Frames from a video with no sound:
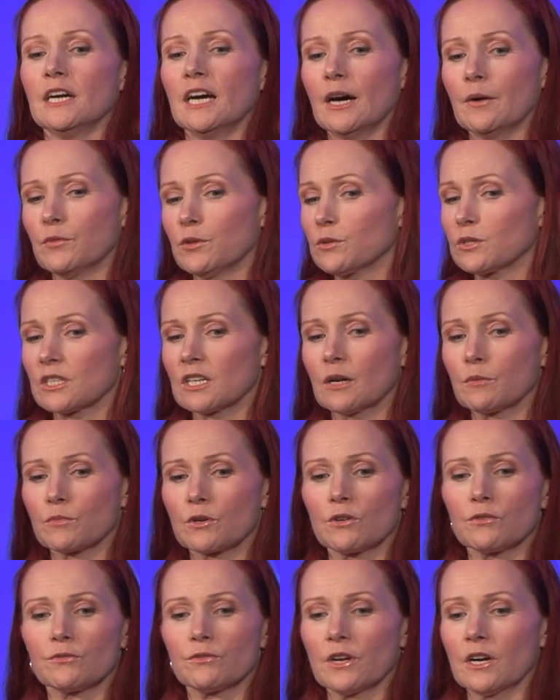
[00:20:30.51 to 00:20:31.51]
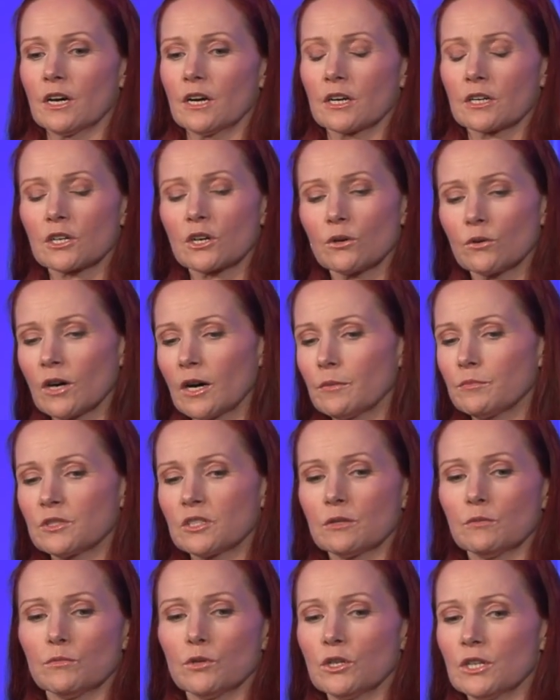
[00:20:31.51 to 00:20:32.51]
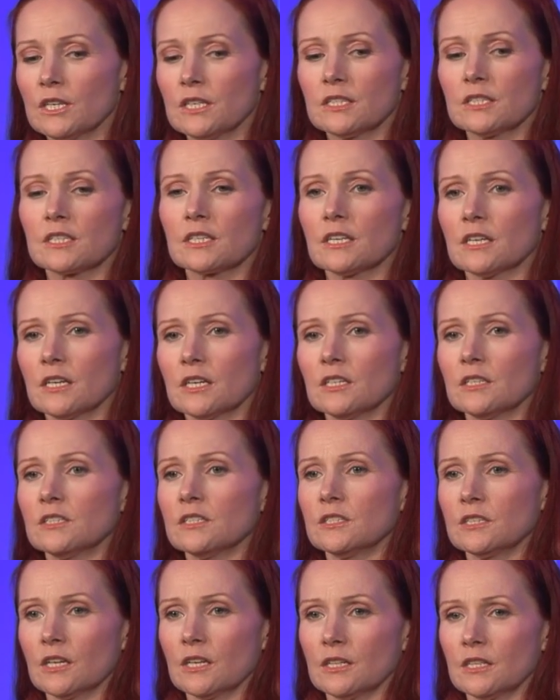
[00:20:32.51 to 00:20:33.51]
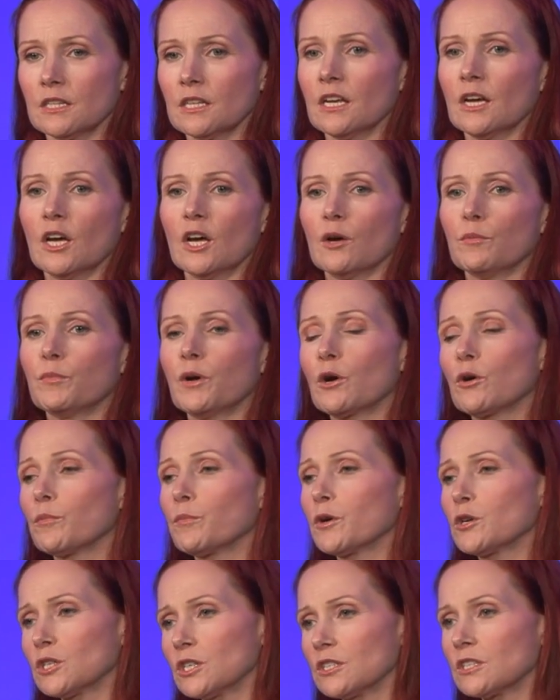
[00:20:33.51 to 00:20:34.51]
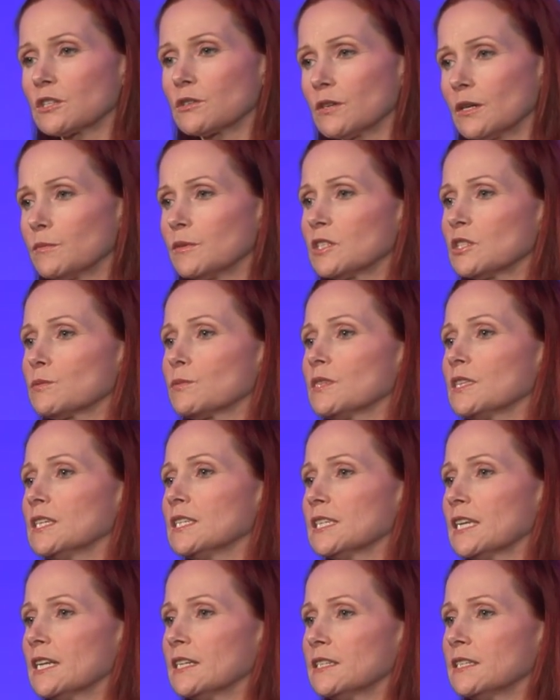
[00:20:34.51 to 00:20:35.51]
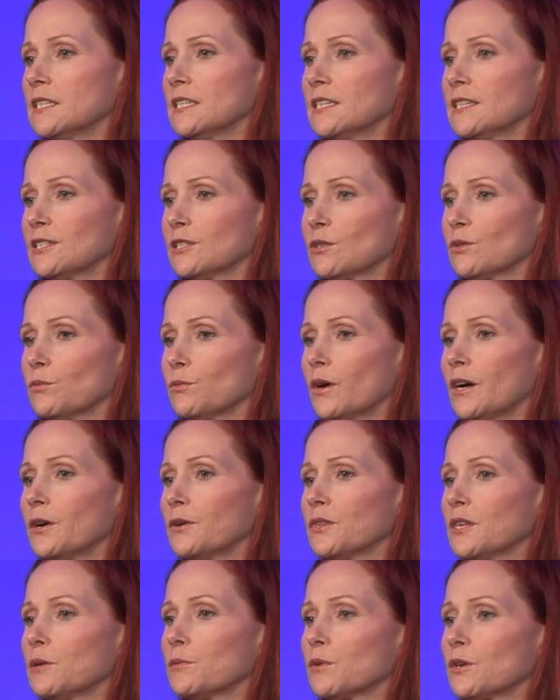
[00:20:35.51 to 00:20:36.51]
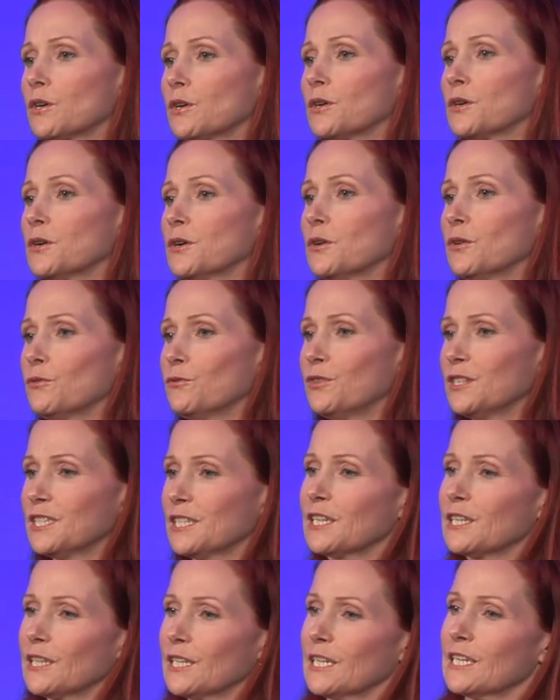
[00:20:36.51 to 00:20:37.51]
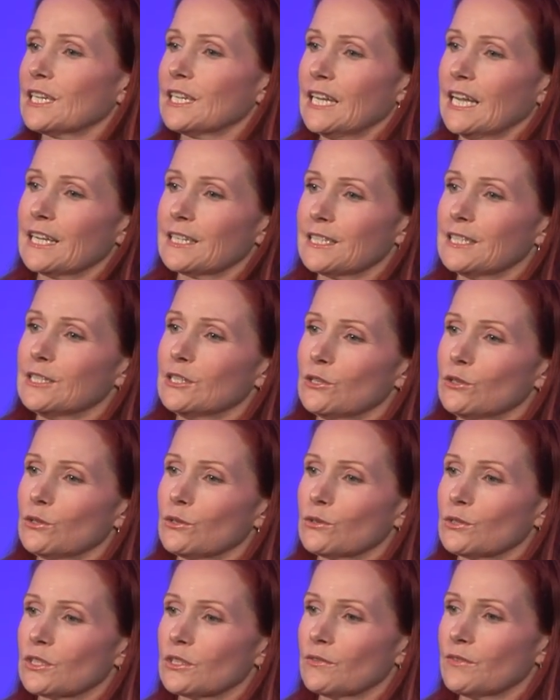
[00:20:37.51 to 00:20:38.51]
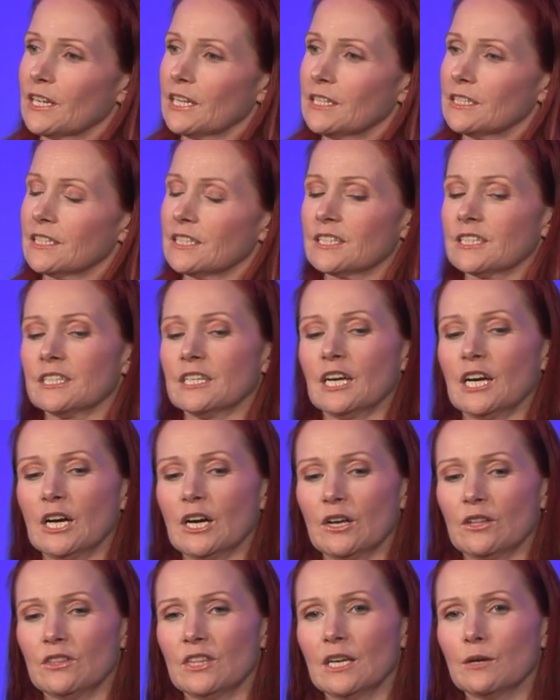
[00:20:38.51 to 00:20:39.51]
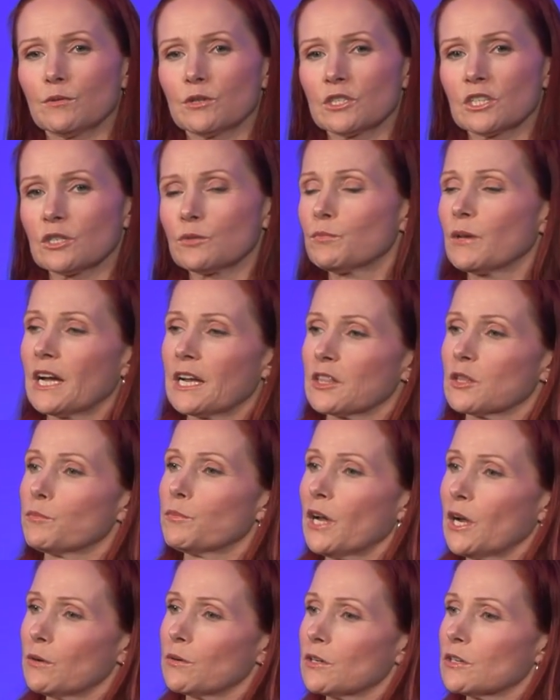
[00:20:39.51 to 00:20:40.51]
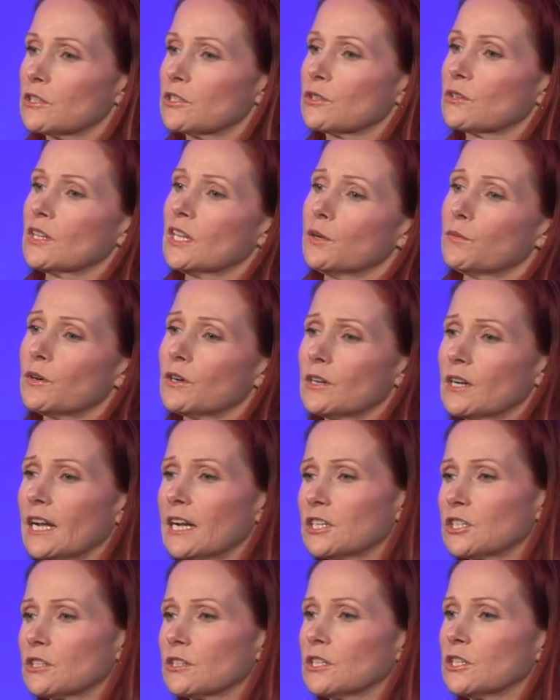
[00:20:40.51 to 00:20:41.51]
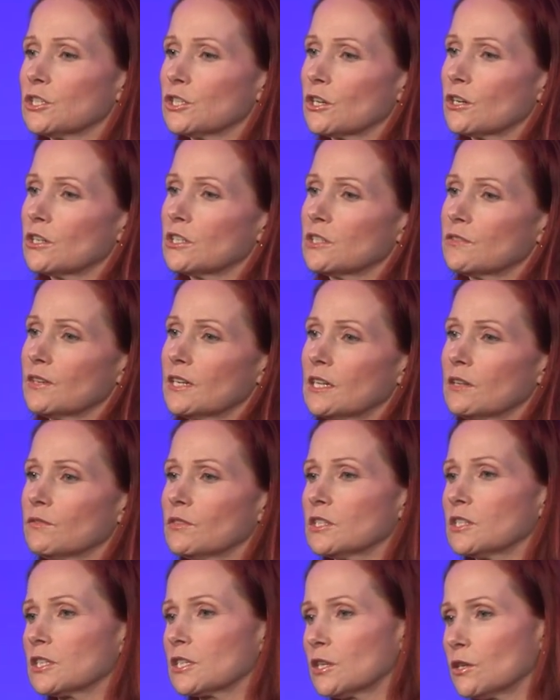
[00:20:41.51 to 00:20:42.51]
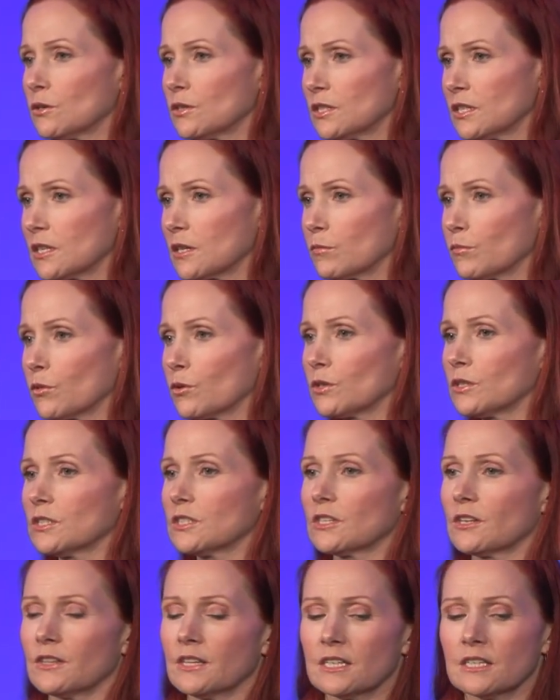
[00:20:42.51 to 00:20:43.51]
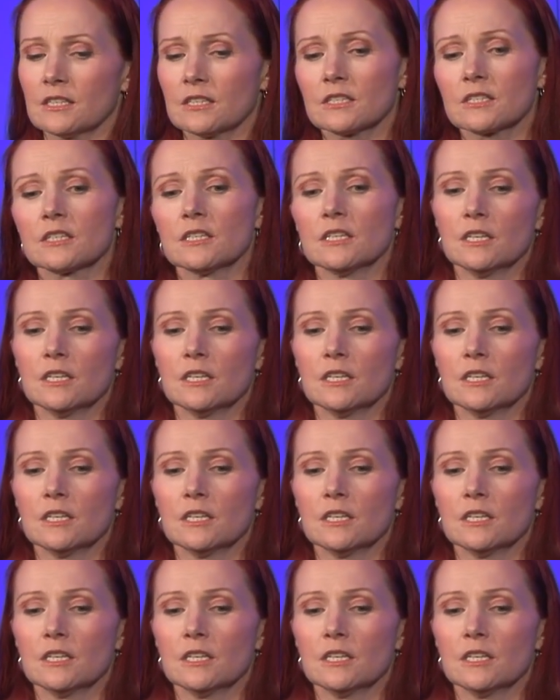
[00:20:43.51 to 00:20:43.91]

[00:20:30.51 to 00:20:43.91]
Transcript: there was a number of co-ops and munis that had done power purchase agreements with these entities, so while they were physically connected to those events, they were just buying the power, so they weren't actually in charge of any of the security components on this.